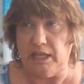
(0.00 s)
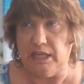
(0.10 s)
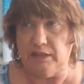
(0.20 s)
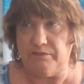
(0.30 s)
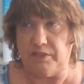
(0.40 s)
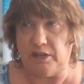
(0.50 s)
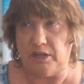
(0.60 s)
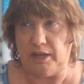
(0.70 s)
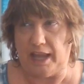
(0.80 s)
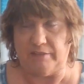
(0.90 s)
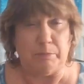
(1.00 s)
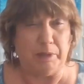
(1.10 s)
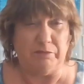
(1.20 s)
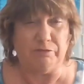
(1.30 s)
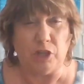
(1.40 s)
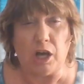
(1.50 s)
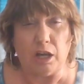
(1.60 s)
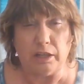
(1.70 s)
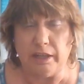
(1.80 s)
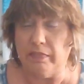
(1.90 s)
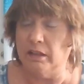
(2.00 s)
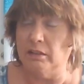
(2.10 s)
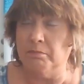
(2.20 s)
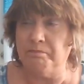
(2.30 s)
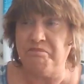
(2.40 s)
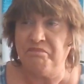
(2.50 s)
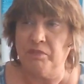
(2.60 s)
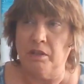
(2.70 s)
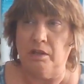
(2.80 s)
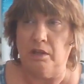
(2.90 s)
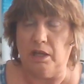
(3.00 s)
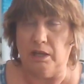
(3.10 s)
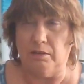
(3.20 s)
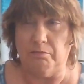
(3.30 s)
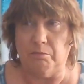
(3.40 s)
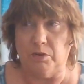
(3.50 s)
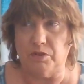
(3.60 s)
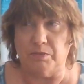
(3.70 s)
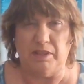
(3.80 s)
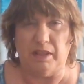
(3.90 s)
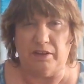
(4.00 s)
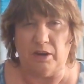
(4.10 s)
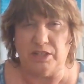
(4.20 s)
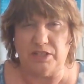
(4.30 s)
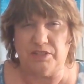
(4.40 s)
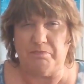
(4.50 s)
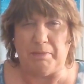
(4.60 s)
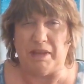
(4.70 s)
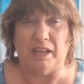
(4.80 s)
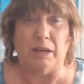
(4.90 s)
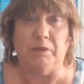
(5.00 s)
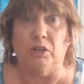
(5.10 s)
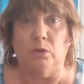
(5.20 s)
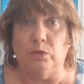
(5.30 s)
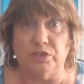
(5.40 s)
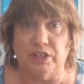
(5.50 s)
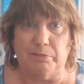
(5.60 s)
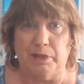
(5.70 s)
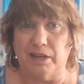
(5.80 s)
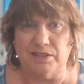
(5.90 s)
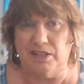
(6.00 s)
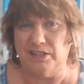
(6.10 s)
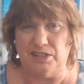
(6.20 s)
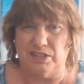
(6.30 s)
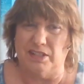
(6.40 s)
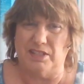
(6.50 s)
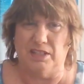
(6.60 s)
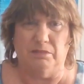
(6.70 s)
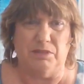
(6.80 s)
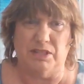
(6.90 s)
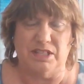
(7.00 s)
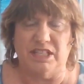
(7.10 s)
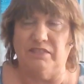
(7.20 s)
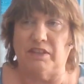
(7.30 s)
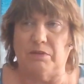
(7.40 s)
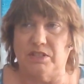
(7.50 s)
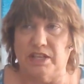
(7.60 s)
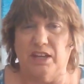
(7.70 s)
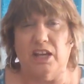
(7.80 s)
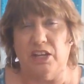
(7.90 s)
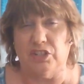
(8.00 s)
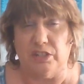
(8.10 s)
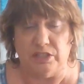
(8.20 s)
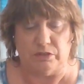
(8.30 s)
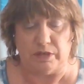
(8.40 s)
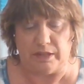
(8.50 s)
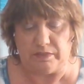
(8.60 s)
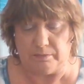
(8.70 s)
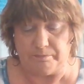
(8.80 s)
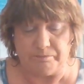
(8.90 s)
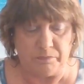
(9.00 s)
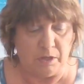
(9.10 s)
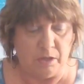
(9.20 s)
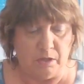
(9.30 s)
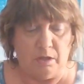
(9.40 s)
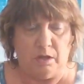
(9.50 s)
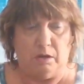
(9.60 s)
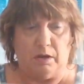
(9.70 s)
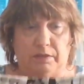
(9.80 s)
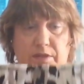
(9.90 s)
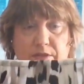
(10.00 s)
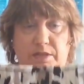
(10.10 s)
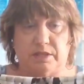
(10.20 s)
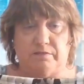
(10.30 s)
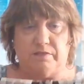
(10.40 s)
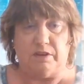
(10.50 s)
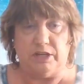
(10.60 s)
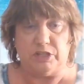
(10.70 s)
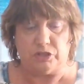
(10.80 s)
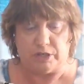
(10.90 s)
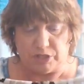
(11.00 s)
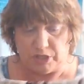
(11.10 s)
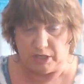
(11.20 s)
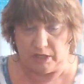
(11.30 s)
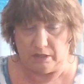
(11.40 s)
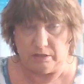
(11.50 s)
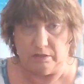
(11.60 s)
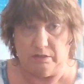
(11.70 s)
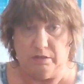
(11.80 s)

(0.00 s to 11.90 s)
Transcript: If they have a big flaw in them, um, or something like, or I just maybe I got them in a wholesale box and I just listed them just to see if they would sell, I usually donate them. All right, this is a very stretchy